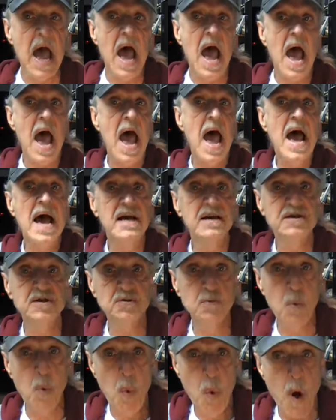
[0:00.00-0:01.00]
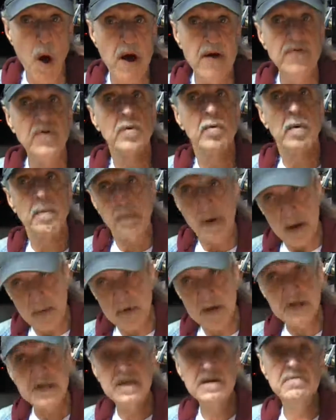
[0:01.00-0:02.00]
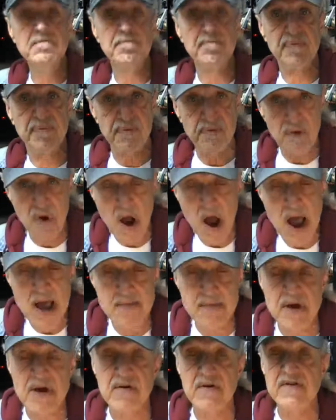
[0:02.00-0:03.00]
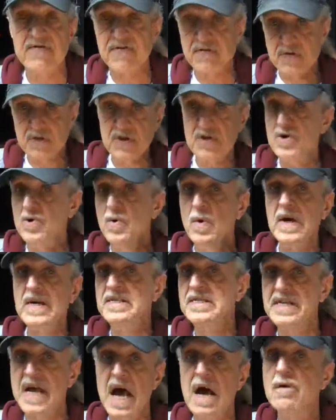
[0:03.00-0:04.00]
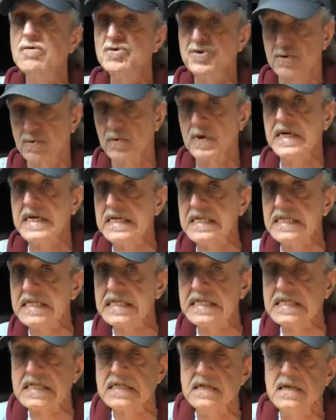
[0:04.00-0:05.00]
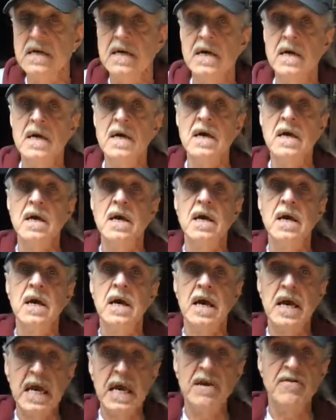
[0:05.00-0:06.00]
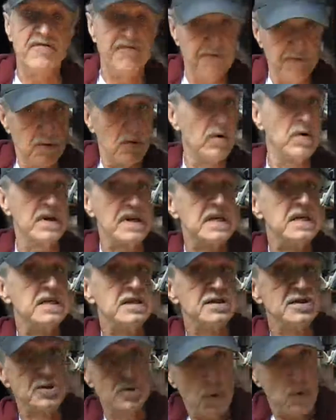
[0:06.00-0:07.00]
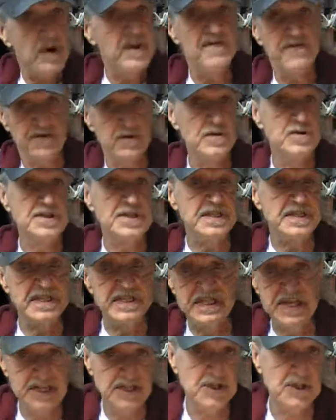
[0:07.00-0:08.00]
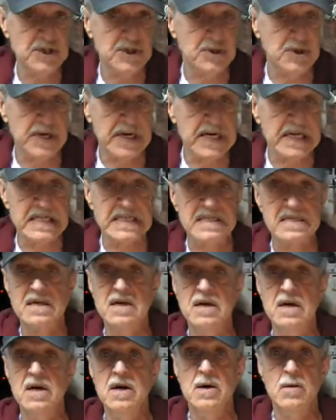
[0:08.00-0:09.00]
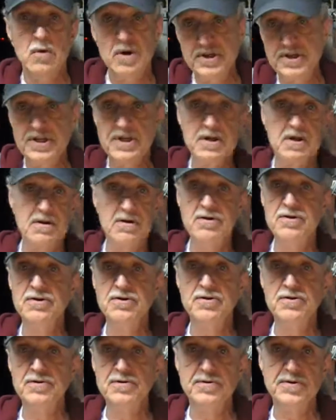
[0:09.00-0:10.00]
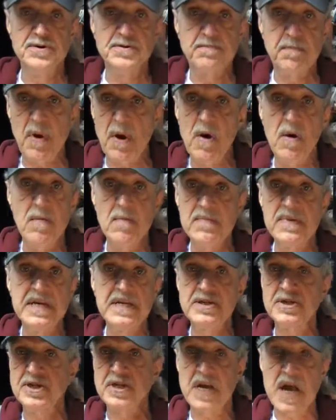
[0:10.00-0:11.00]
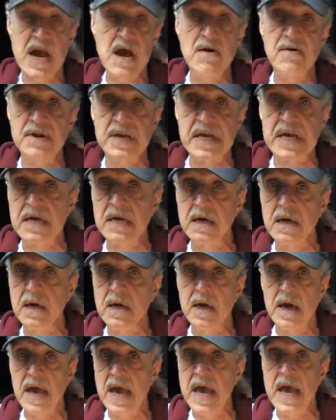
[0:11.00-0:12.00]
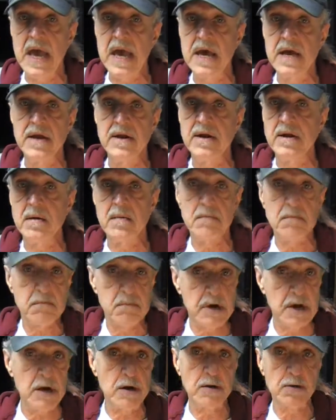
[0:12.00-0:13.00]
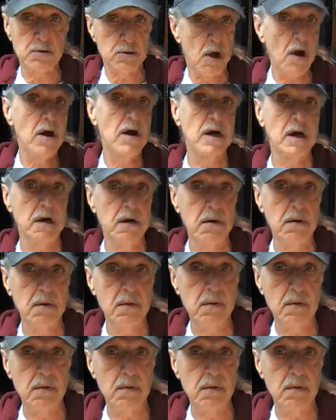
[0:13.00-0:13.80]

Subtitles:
has won the Republican primary for the U.S. House race in Florida's 21st District, which includes Palm Beach County and Mar-a-Lago.